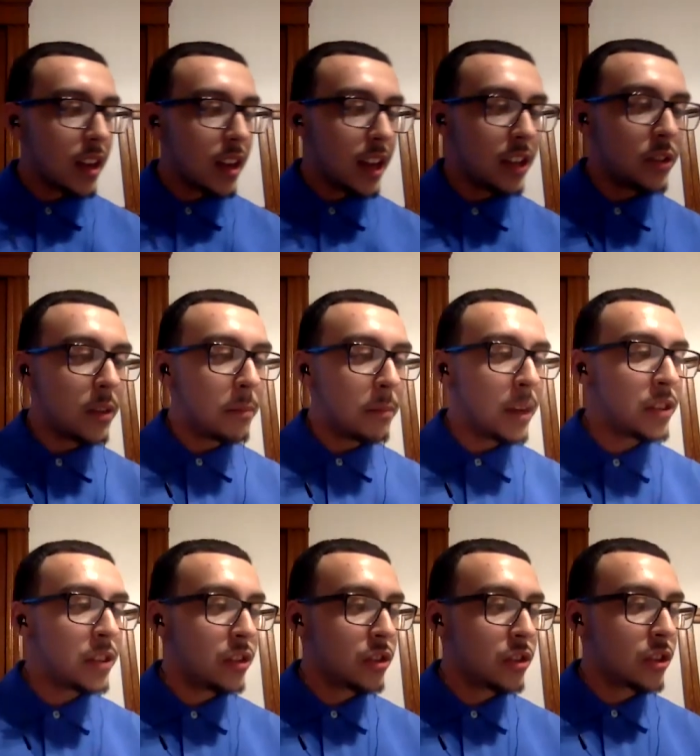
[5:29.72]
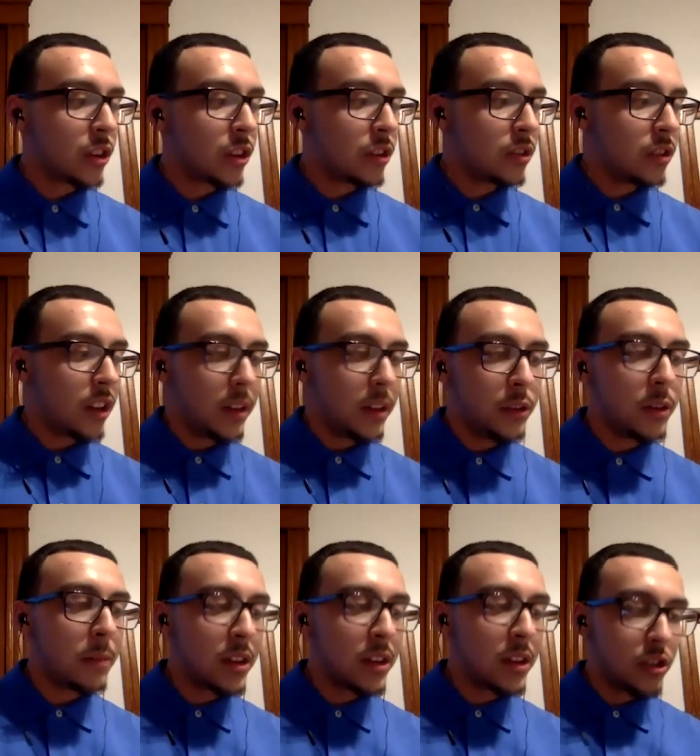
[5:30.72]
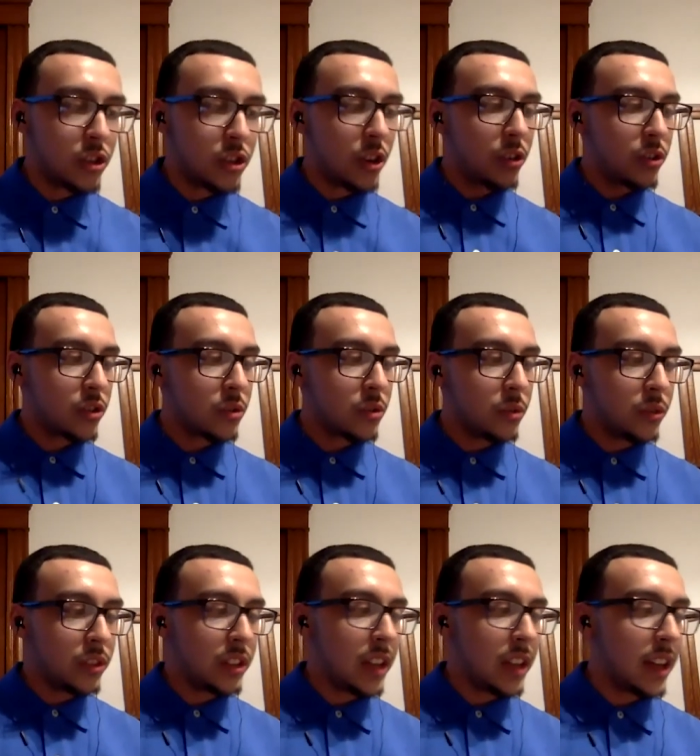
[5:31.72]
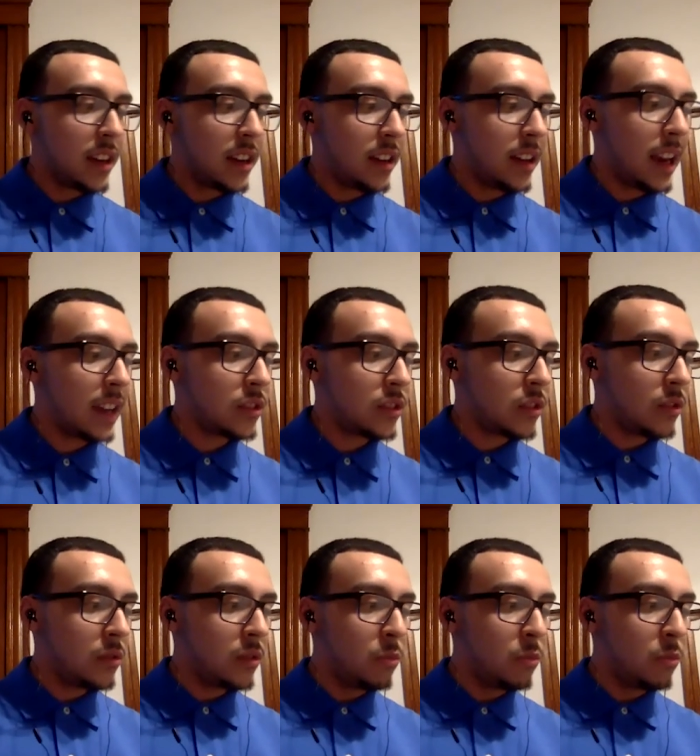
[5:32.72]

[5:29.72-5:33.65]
And you had mentioned scar- uh, you had mentioned charter schools in that uh, answer.